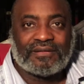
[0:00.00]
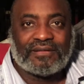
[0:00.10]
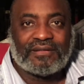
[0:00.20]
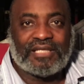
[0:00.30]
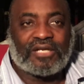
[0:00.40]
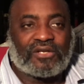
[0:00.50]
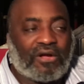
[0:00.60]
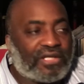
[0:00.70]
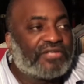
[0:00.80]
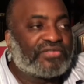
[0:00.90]
They're
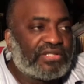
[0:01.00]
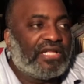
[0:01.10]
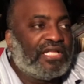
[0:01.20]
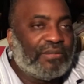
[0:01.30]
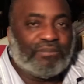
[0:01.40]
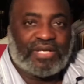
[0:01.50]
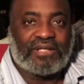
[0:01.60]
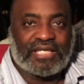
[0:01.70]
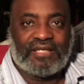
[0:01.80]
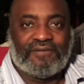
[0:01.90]
gone. They're still in the
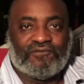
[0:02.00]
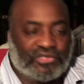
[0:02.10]
building. They're